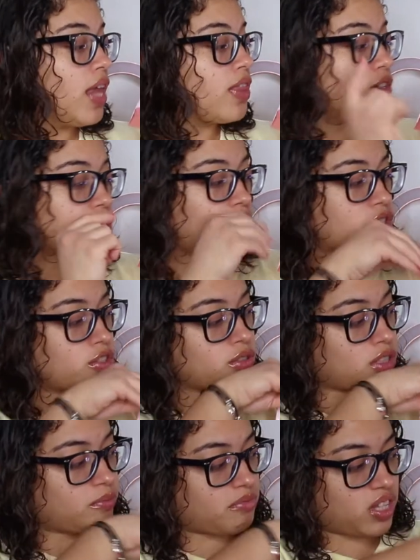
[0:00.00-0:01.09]
There's also
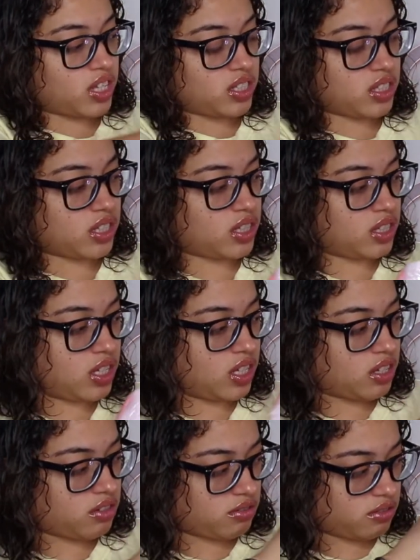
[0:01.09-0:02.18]
some things in here.